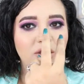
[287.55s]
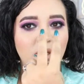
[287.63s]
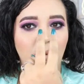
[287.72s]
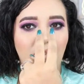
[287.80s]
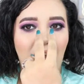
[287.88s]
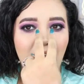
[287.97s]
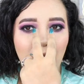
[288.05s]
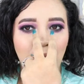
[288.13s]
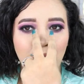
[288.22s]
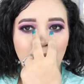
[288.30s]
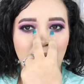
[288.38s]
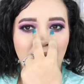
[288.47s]
So if I have
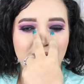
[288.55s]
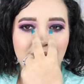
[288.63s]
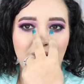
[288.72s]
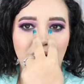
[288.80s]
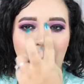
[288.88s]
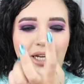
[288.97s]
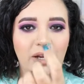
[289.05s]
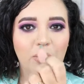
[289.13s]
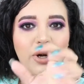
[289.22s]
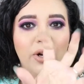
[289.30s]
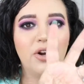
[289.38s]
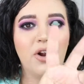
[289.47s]
blue in the center here,
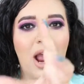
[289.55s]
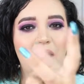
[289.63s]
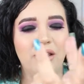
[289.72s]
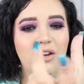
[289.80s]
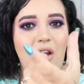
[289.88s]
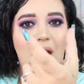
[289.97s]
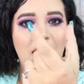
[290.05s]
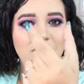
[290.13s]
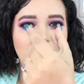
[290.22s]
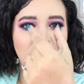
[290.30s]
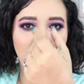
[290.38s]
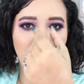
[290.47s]
where your your
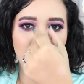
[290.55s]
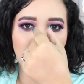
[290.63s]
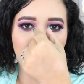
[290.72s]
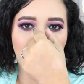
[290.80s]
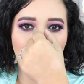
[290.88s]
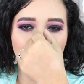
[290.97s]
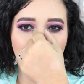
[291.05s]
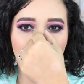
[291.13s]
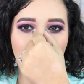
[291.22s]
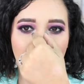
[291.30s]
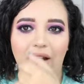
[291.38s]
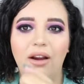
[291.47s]
eyes are going to go directly
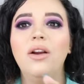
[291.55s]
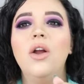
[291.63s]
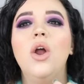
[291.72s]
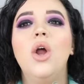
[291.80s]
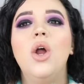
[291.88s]
there.